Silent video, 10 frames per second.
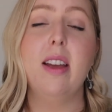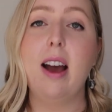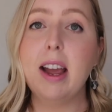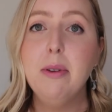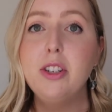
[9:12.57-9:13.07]

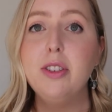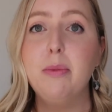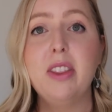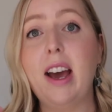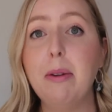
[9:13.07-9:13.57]
Irish,
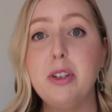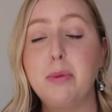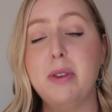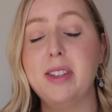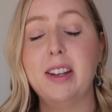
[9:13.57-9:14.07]
with
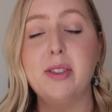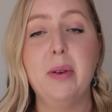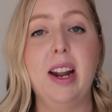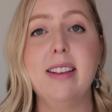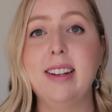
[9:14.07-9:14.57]
Irish music. So
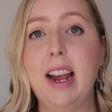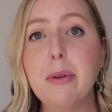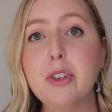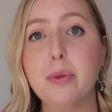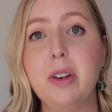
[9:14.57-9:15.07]
it has an
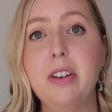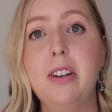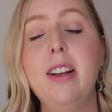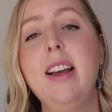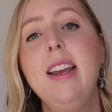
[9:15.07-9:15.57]
Irish
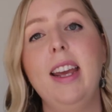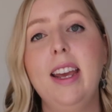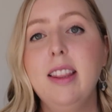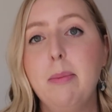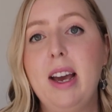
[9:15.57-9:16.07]
reel
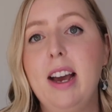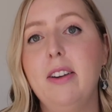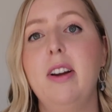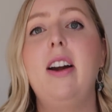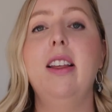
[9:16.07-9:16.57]
in the
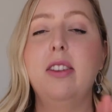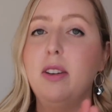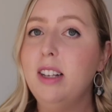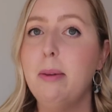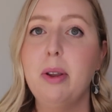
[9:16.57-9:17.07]
background, and
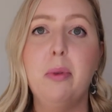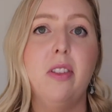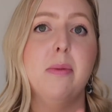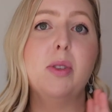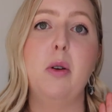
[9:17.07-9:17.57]
they're clapping
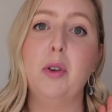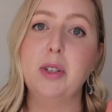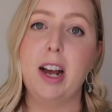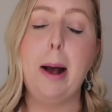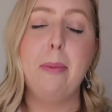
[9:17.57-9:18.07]
rhythms over
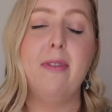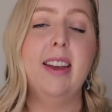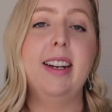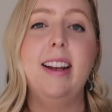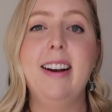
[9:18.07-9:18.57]
top of
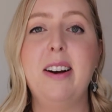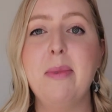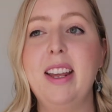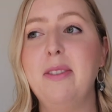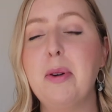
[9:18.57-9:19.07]
it.
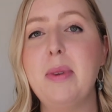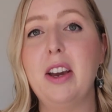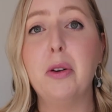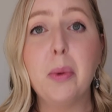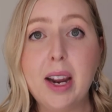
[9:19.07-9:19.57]
And it would be
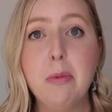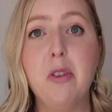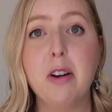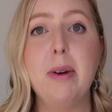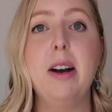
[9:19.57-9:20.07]
a great
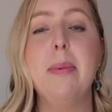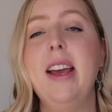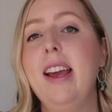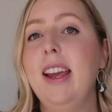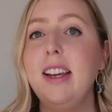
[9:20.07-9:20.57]
warm-up,
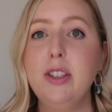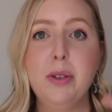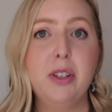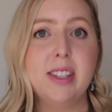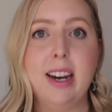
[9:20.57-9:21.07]
and
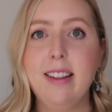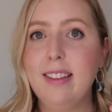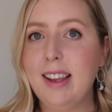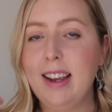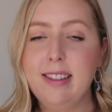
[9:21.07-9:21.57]
to just getting
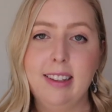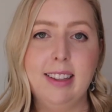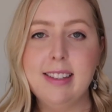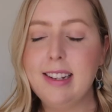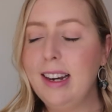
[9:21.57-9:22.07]
the kids
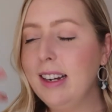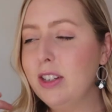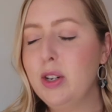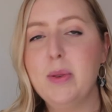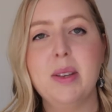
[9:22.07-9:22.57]

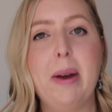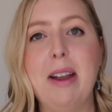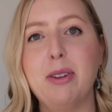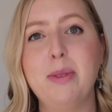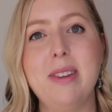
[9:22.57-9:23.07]
listening to some
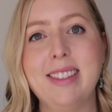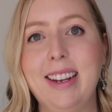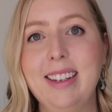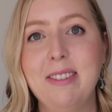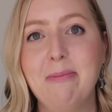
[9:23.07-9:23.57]
Irish
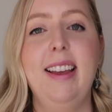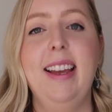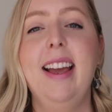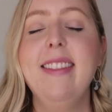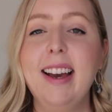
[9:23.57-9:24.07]
music.
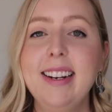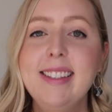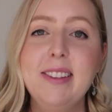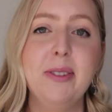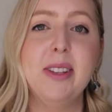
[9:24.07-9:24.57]
And that
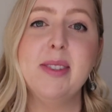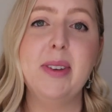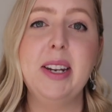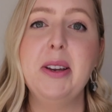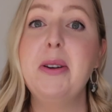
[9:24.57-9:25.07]
is it for this
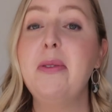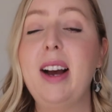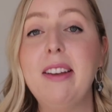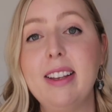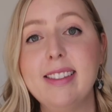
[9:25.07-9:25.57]
video,
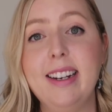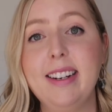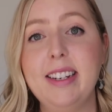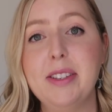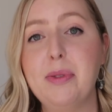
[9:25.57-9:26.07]
5 lesson
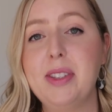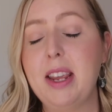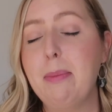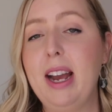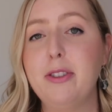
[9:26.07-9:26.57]
ideas for
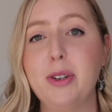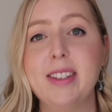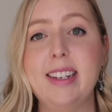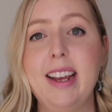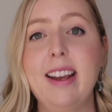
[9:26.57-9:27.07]
St.
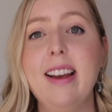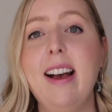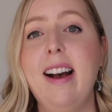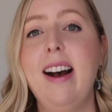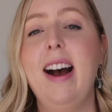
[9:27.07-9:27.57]
Patrick's Day.
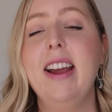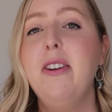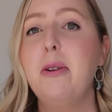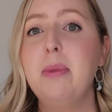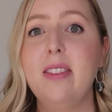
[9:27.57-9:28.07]
I
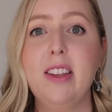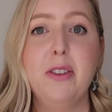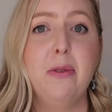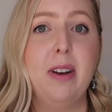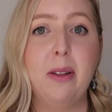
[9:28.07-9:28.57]
hope that
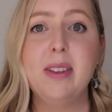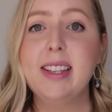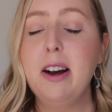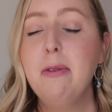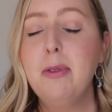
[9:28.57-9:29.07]
you found this
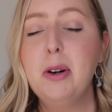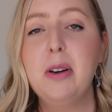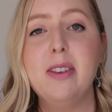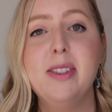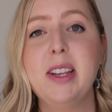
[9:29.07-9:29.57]

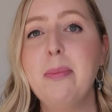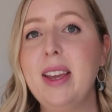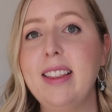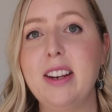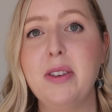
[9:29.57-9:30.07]
helpful, or
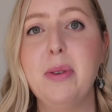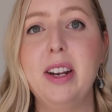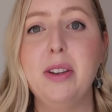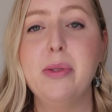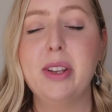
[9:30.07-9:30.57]
something that you
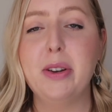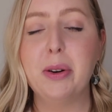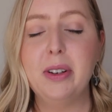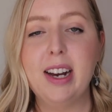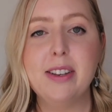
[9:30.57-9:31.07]
can use in
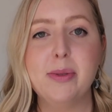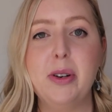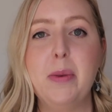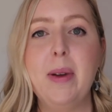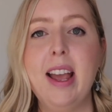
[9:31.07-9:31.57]
your
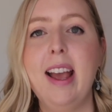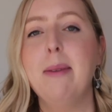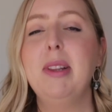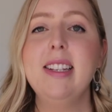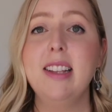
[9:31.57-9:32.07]
classroom.
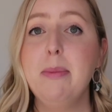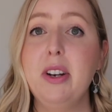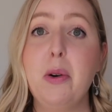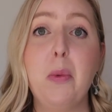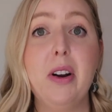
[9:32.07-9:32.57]
Please let me
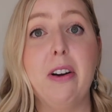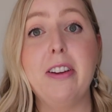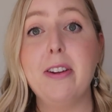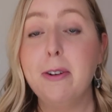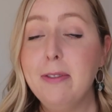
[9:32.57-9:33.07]
know what are
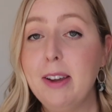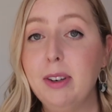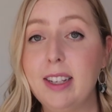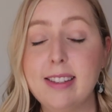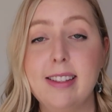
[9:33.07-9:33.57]
your
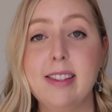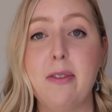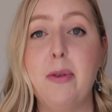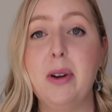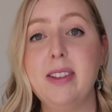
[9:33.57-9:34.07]
favorite lessons
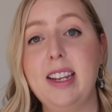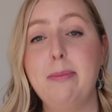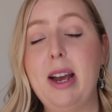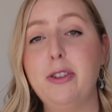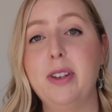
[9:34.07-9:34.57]
for the
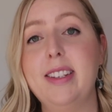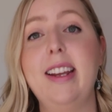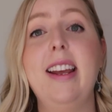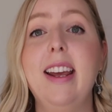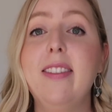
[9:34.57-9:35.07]
St. Patrick's
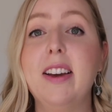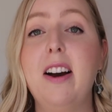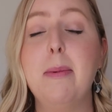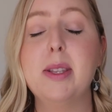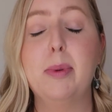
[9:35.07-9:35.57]
Day in the
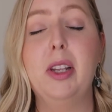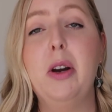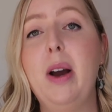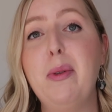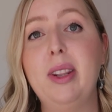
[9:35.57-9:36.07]
comments
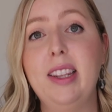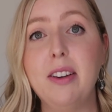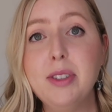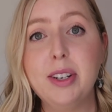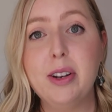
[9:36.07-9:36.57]
below. I would
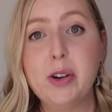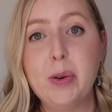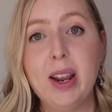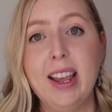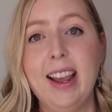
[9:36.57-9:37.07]
love to know,
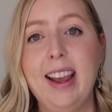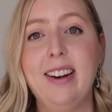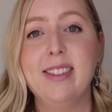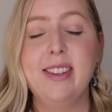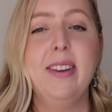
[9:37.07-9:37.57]
and
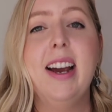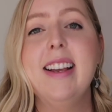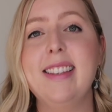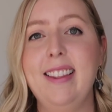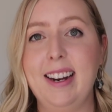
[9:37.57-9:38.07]
I'll see you
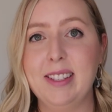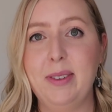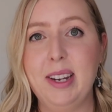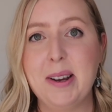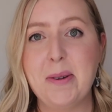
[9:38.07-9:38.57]
guys in the next
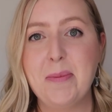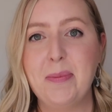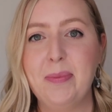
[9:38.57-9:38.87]
video.